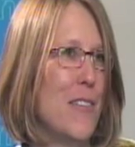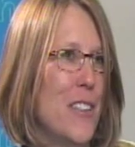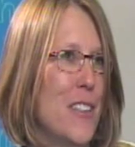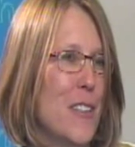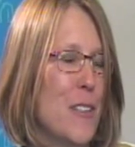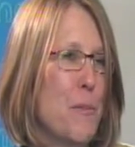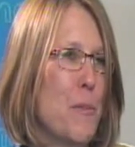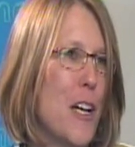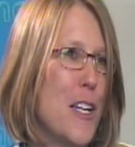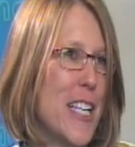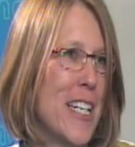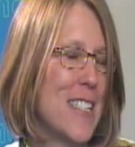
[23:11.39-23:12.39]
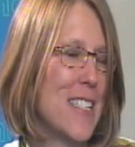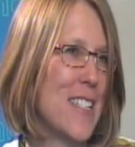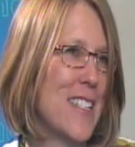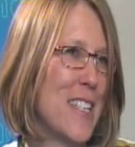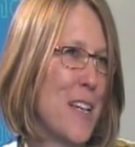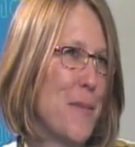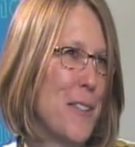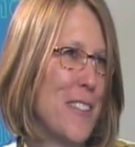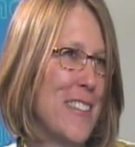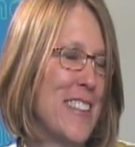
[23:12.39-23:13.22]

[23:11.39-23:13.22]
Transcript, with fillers: of your projects this summer.